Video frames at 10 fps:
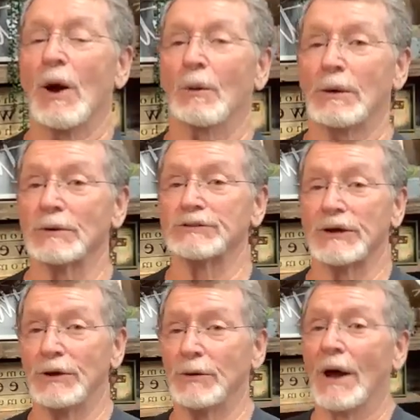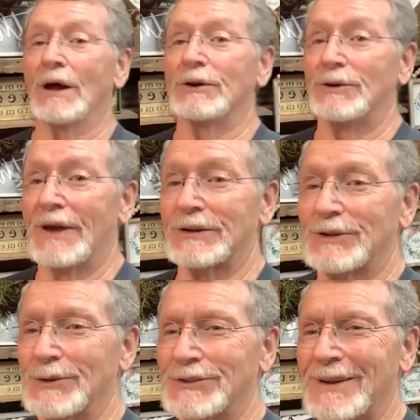We will see you next
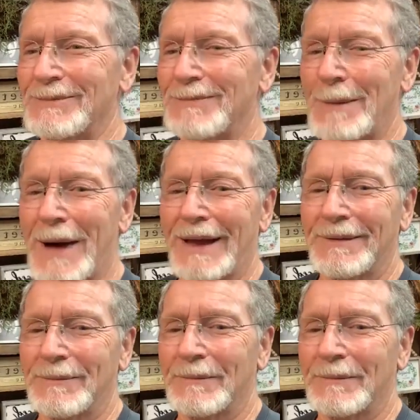Tuesday. Bye bye.